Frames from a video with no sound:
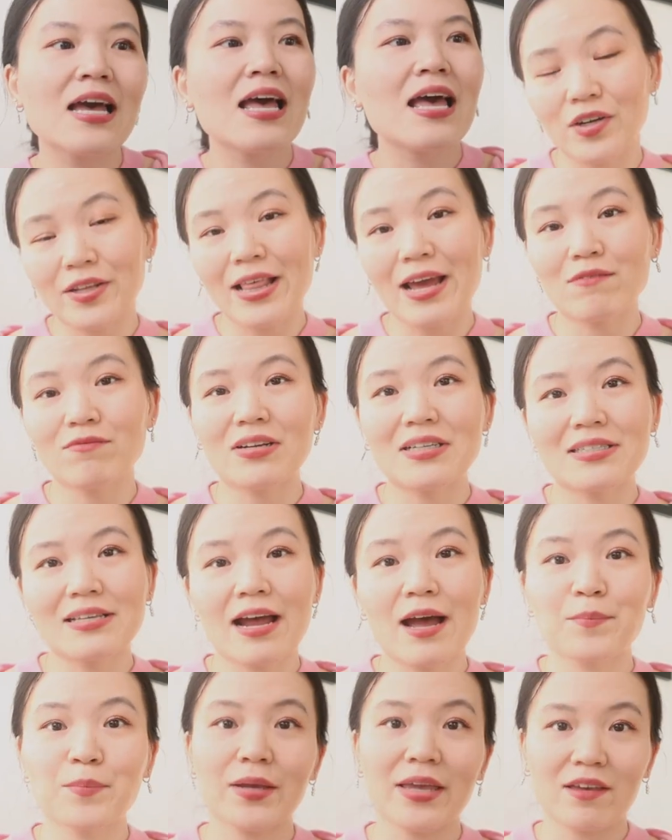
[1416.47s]
For that reason,
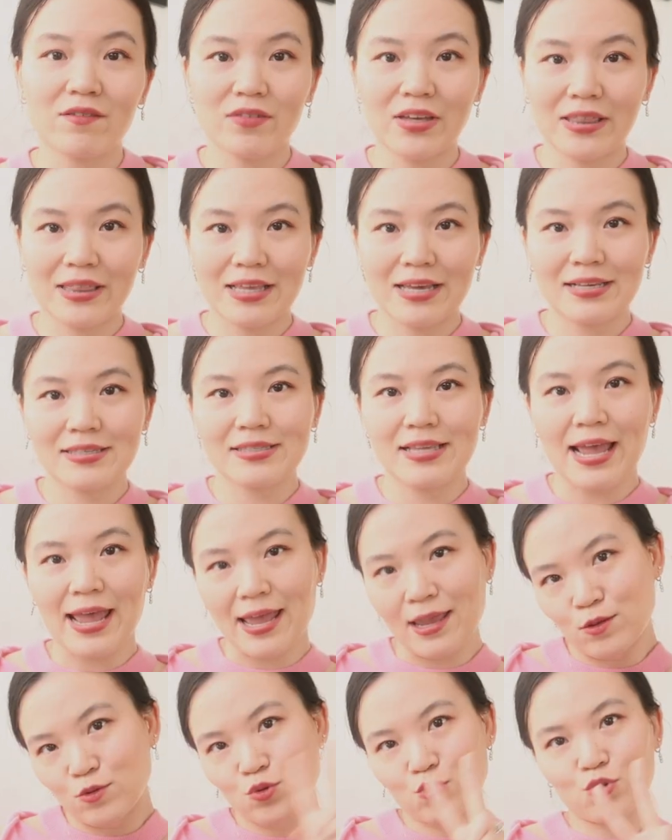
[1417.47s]
I'm giving this
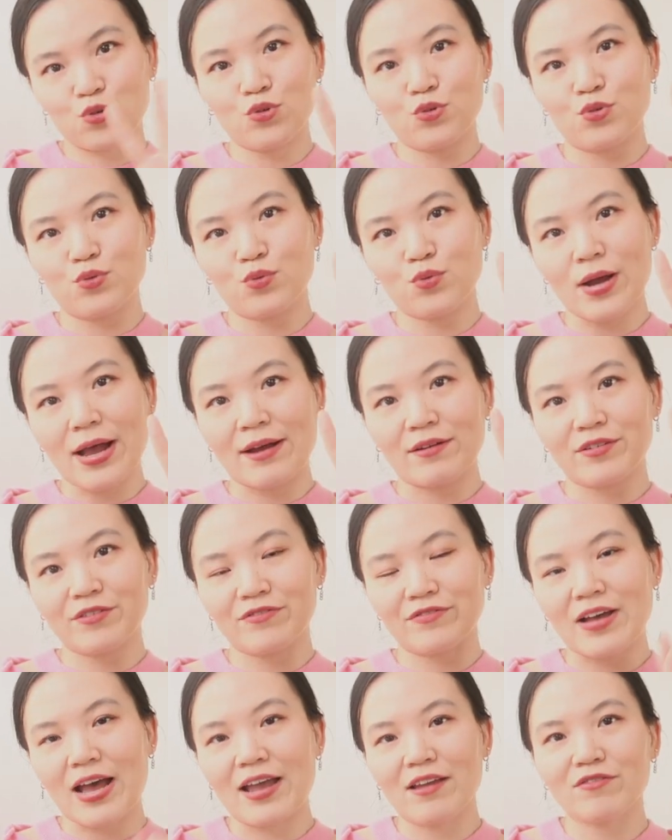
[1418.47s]
a two out of
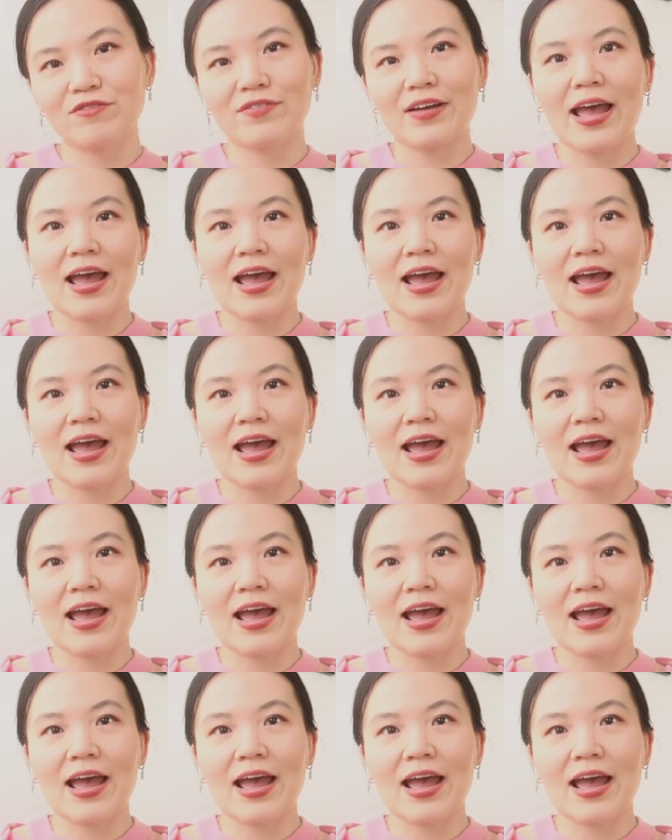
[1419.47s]
five.